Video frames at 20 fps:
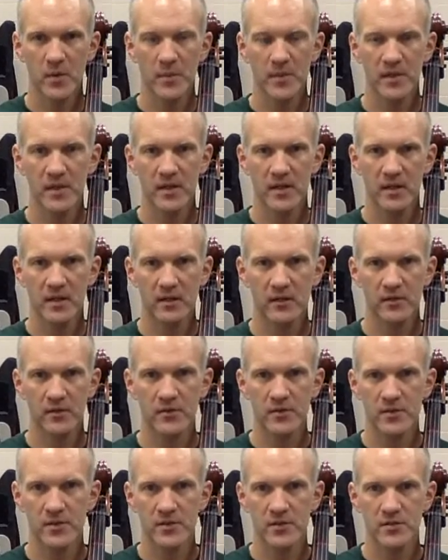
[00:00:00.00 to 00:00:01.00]

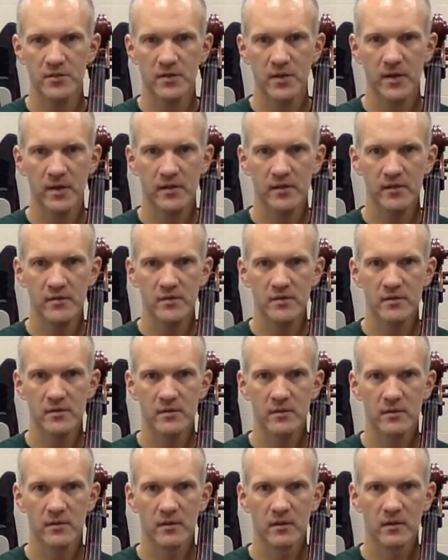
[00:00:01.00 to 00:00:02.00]
perpendicular to the
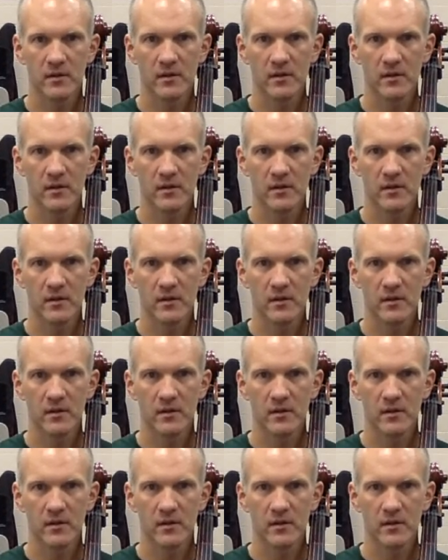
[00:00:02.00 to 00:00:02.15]
strings.